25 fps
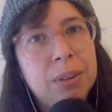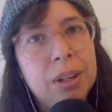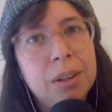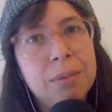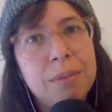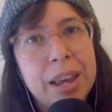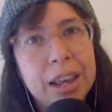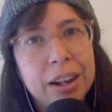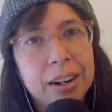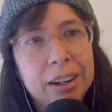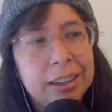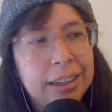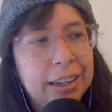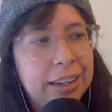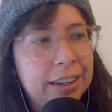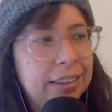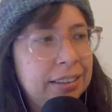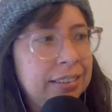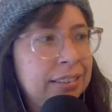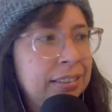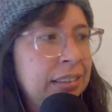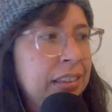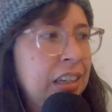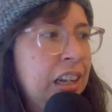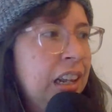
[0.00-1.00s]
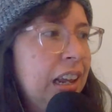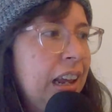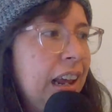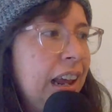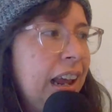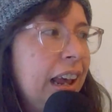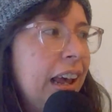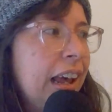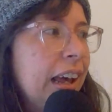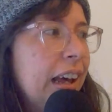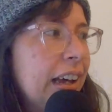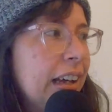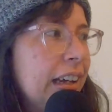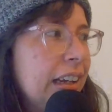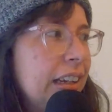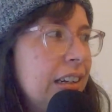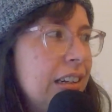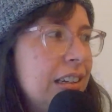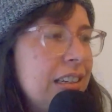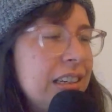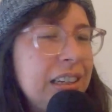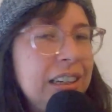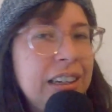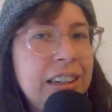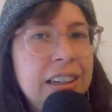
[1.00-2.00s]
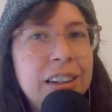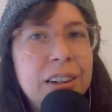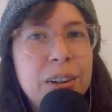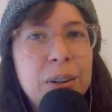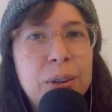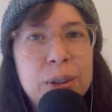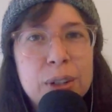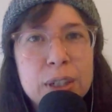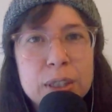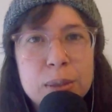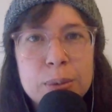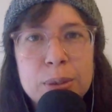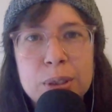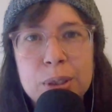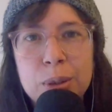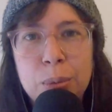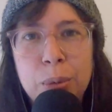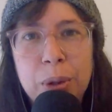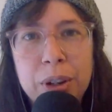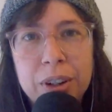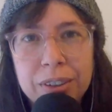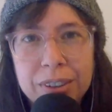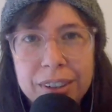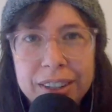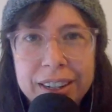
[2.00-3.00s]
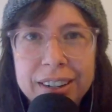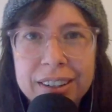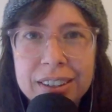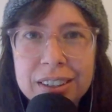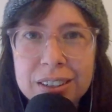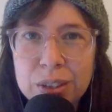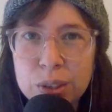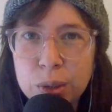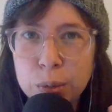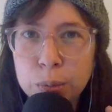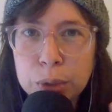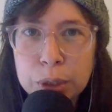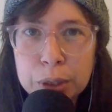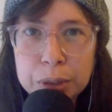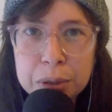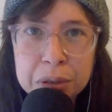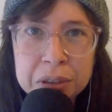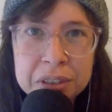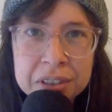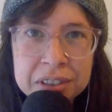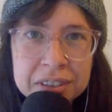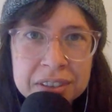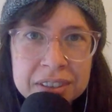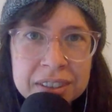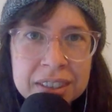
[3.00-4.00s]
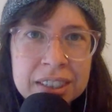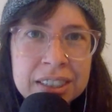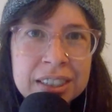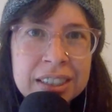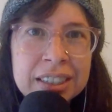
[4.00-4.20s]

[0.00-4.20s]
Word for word: to be a mannequin. And in Christmas in Wonderland, it's a Roots.